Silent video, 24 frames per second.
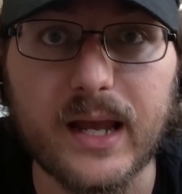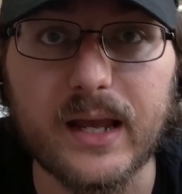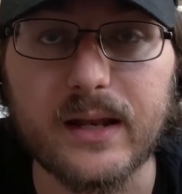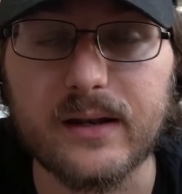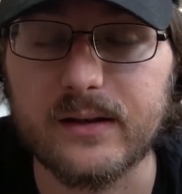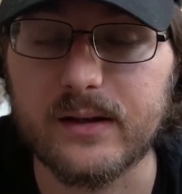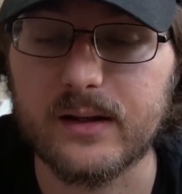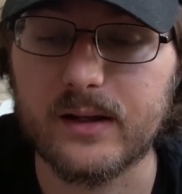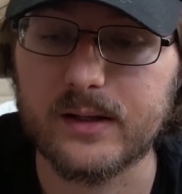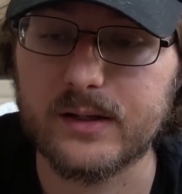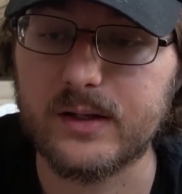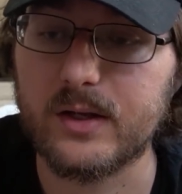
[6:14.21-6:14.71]

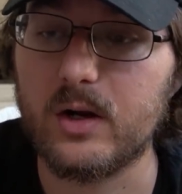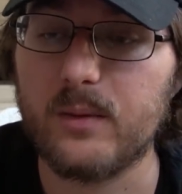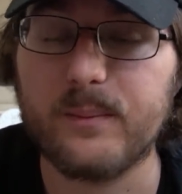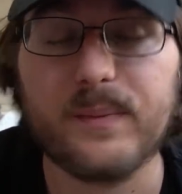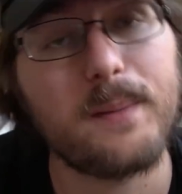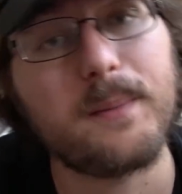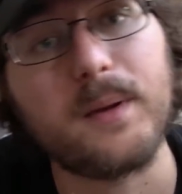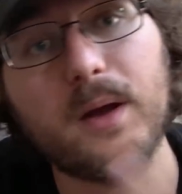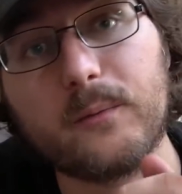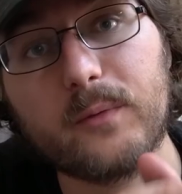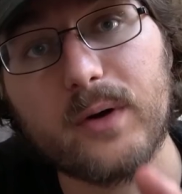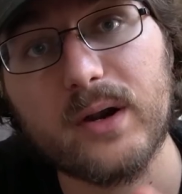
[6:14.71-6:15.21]
And uh, you know,
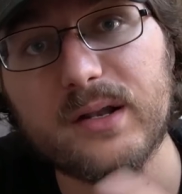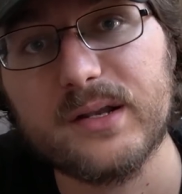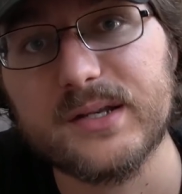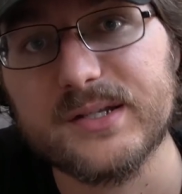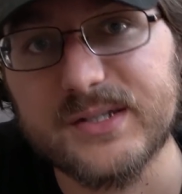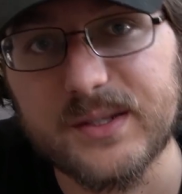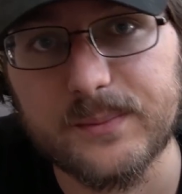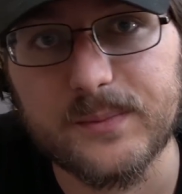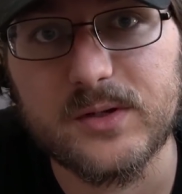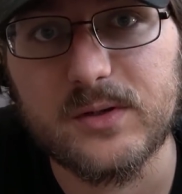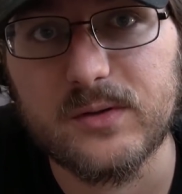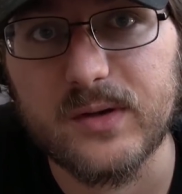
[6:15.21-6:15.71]
maybe I'll run into
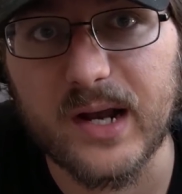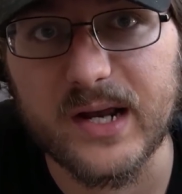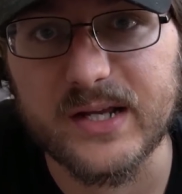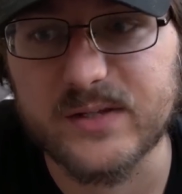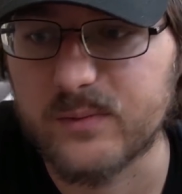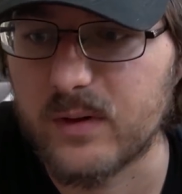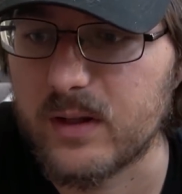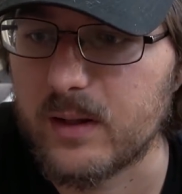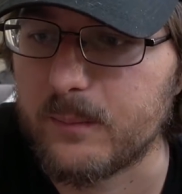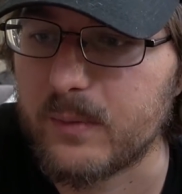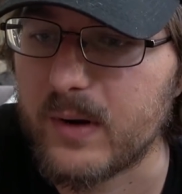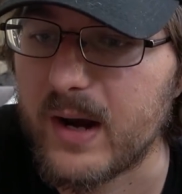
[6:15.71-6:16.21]
some of you guys
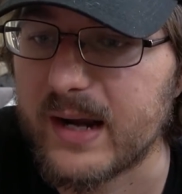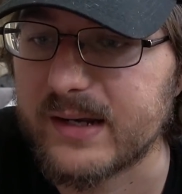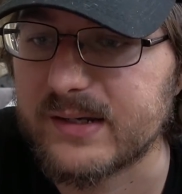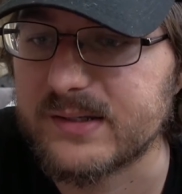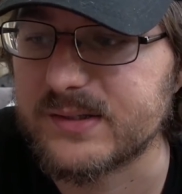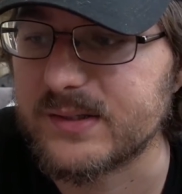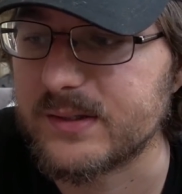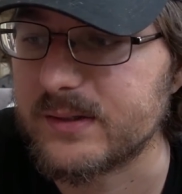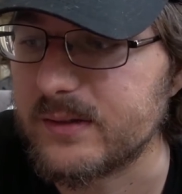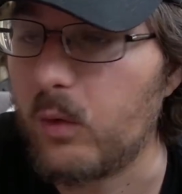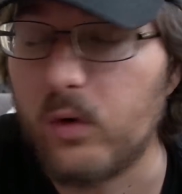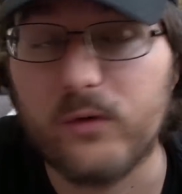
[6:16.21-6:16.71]
while I'm
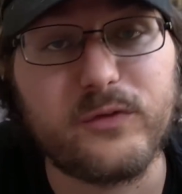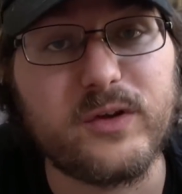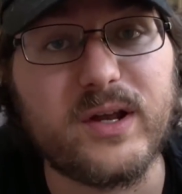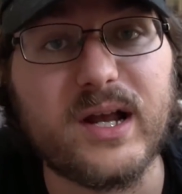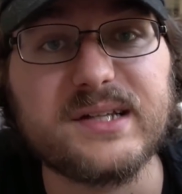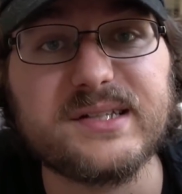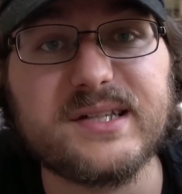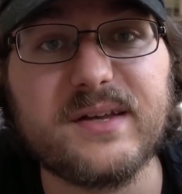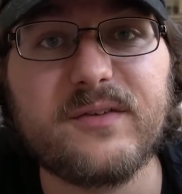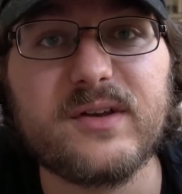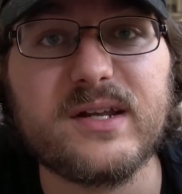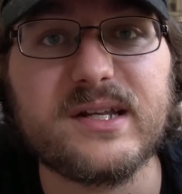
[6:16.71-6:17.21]
practicing. Or if you
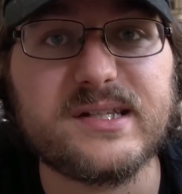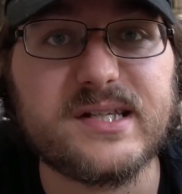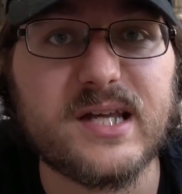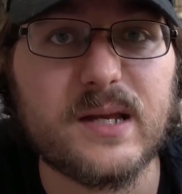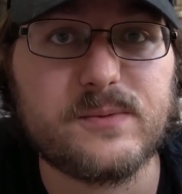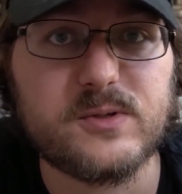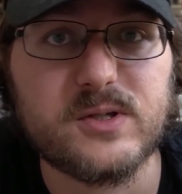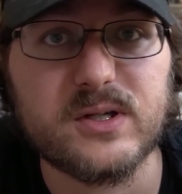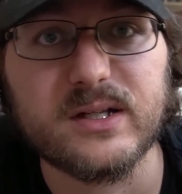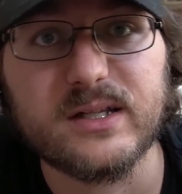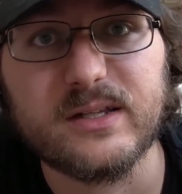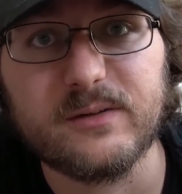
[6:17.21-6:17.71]
guys have any
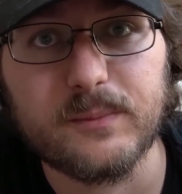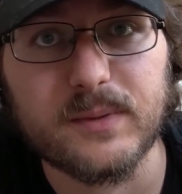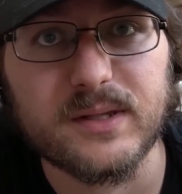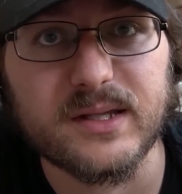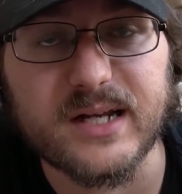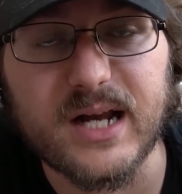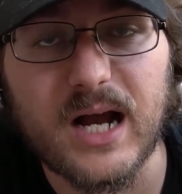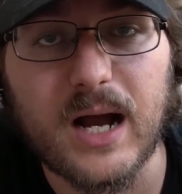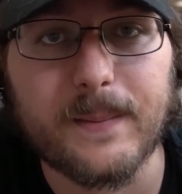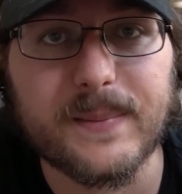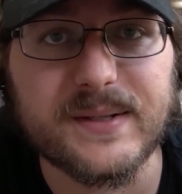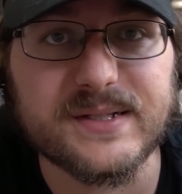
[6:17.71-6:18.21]
tips, you can leave them in
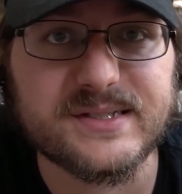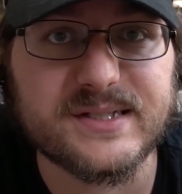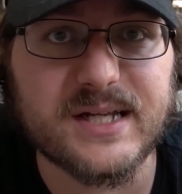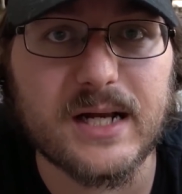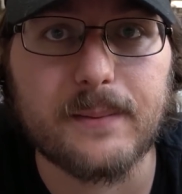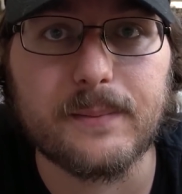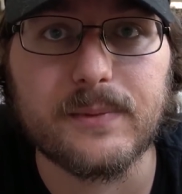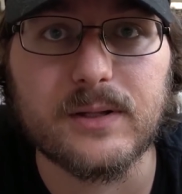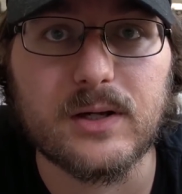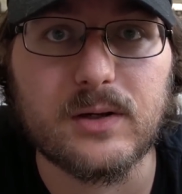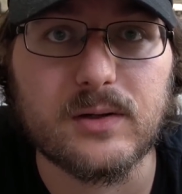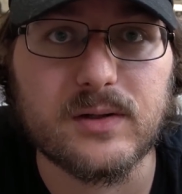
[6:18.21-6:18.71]
the comments
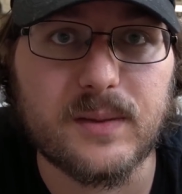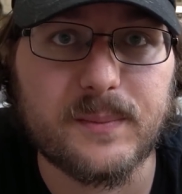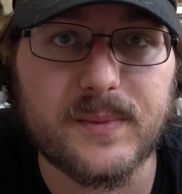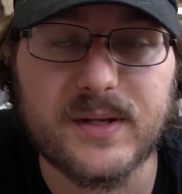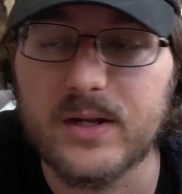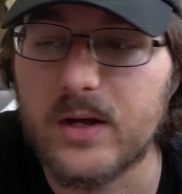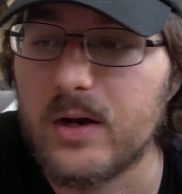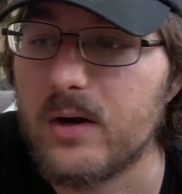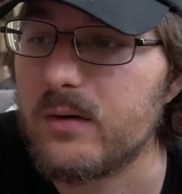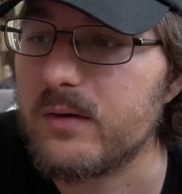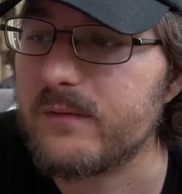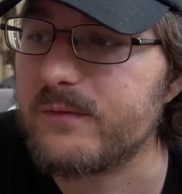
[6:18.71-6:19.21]
down below. Let me
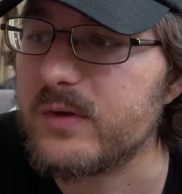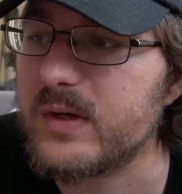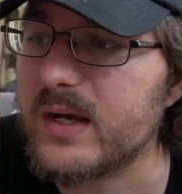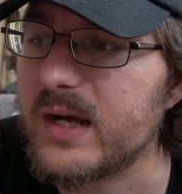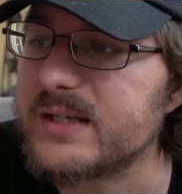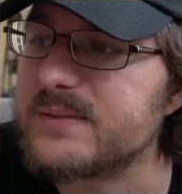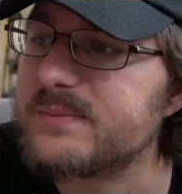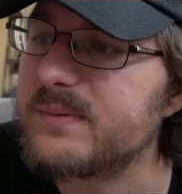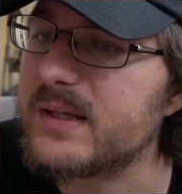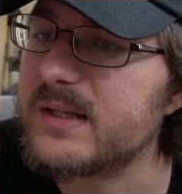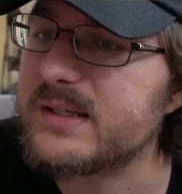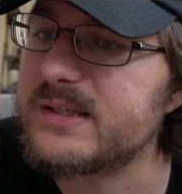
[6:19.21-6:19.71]
know if you
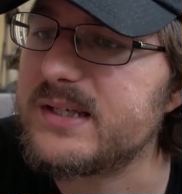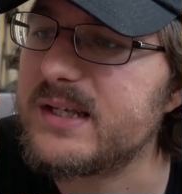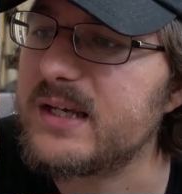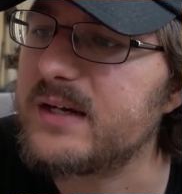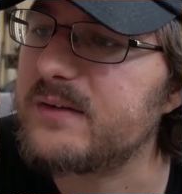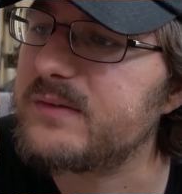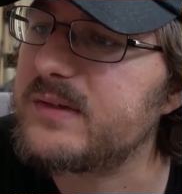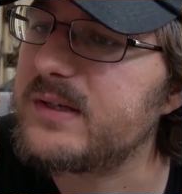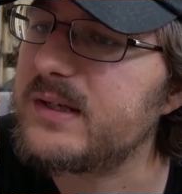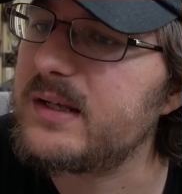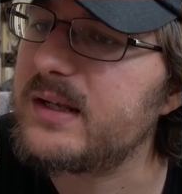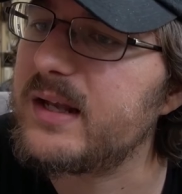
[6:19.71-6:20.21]
guys play
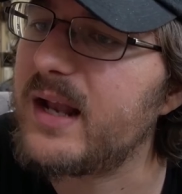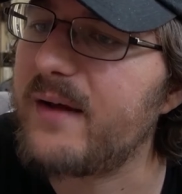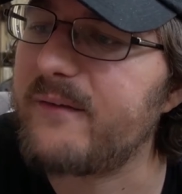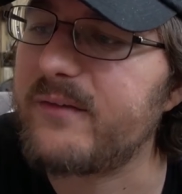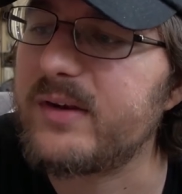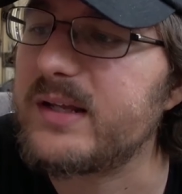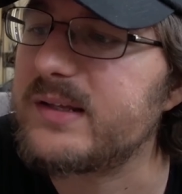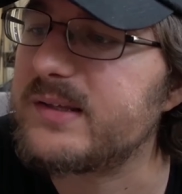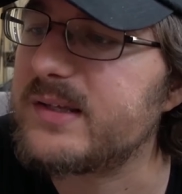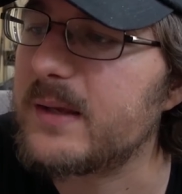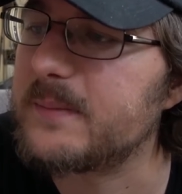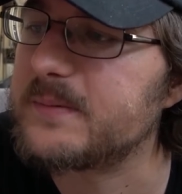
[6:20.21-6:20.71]
TFT and have
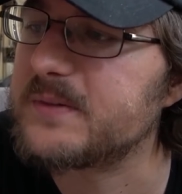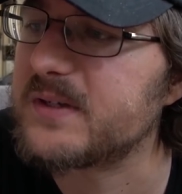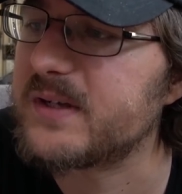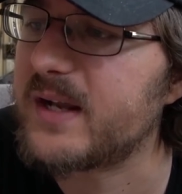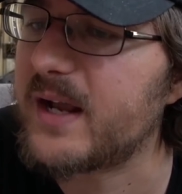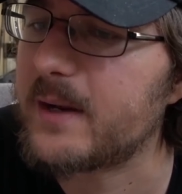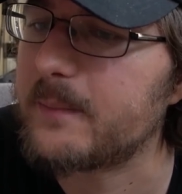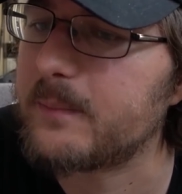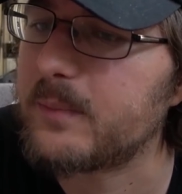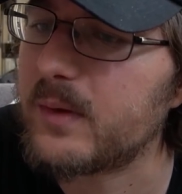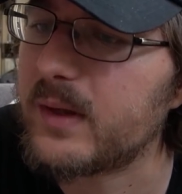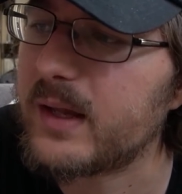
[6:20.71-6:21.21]
any tips on
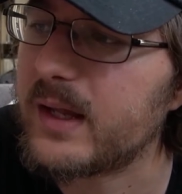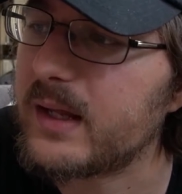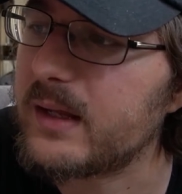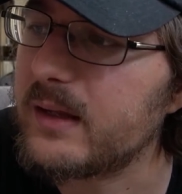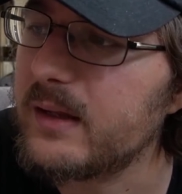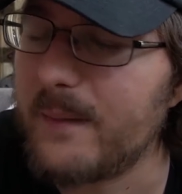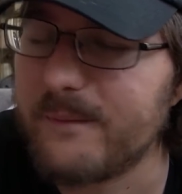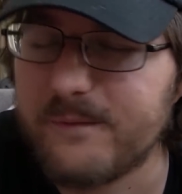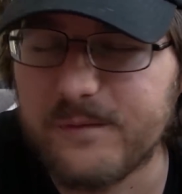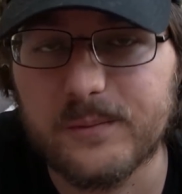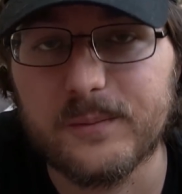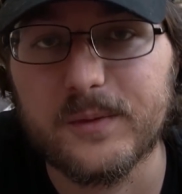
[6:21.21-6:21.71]
how to play.
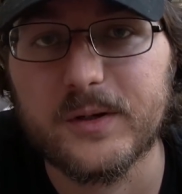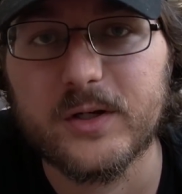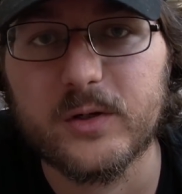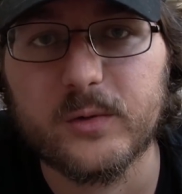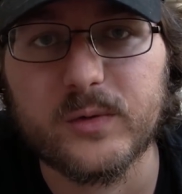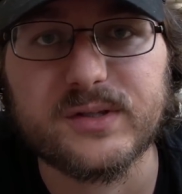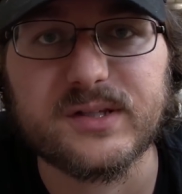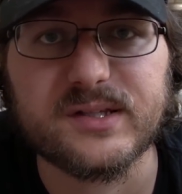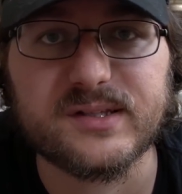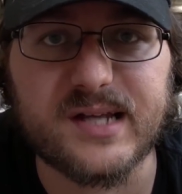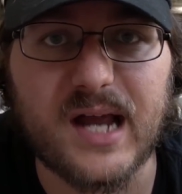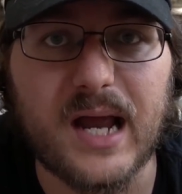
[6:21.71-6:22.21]
I'm familiar
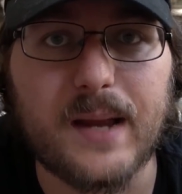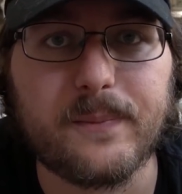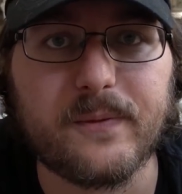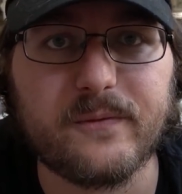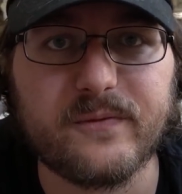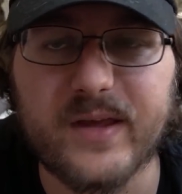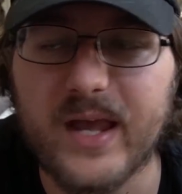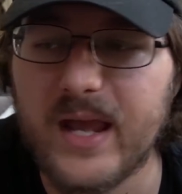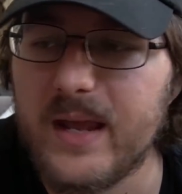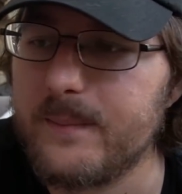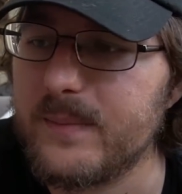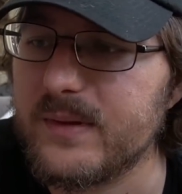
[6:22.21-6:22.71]
with the type
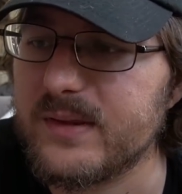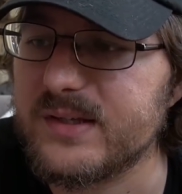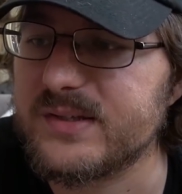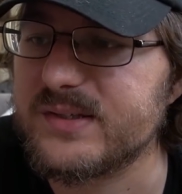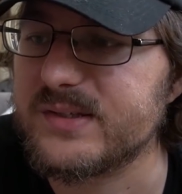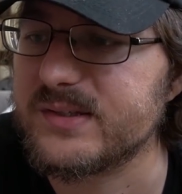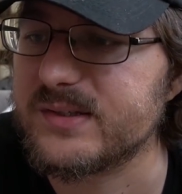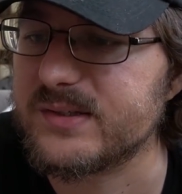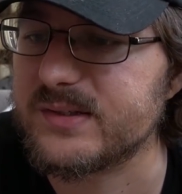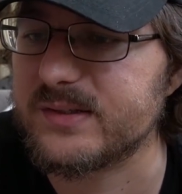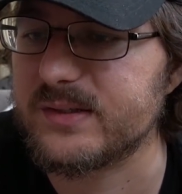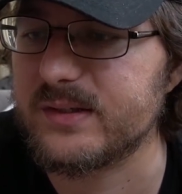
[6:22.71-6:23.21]
of game, but this
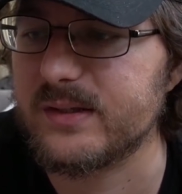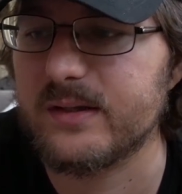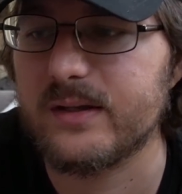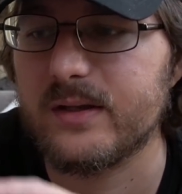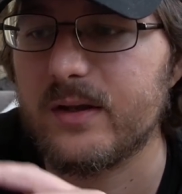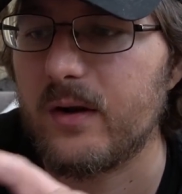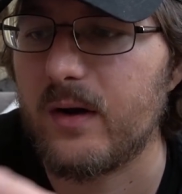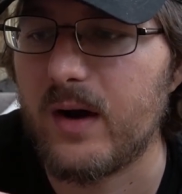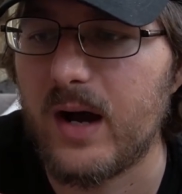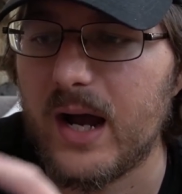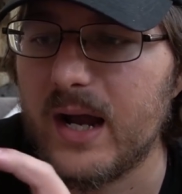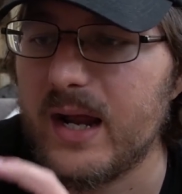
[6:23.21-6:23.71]
is,
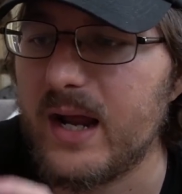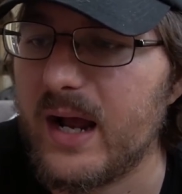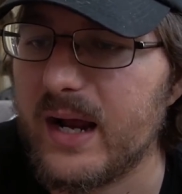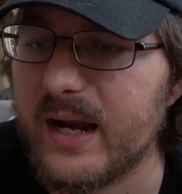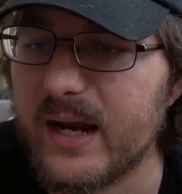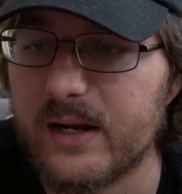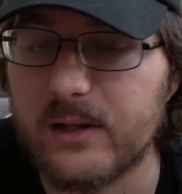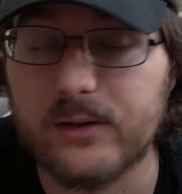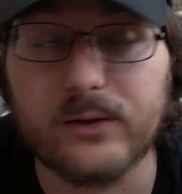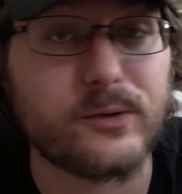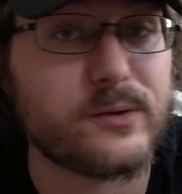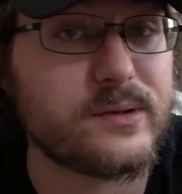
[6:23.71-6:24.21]
you know, I, I
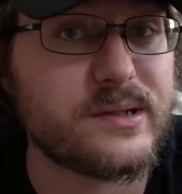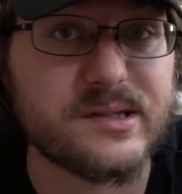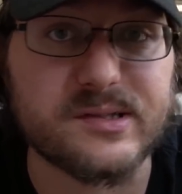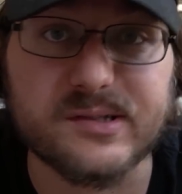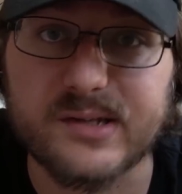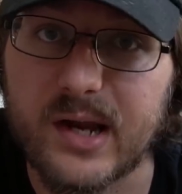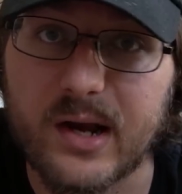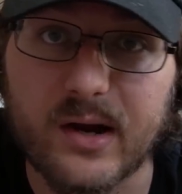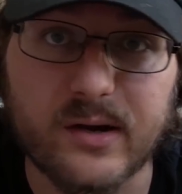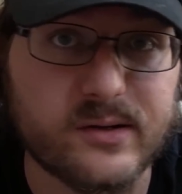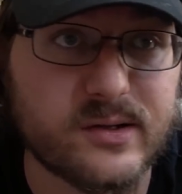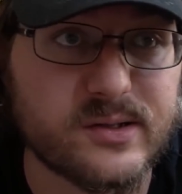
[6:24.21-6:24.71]
gotta learn these
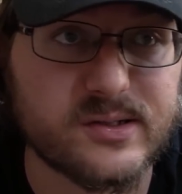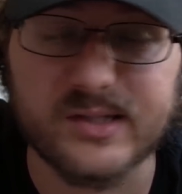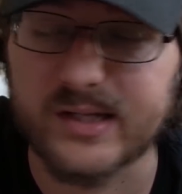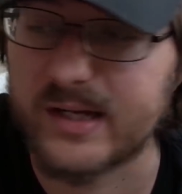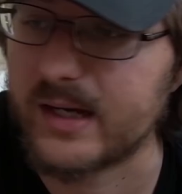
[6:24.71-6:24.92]
characters.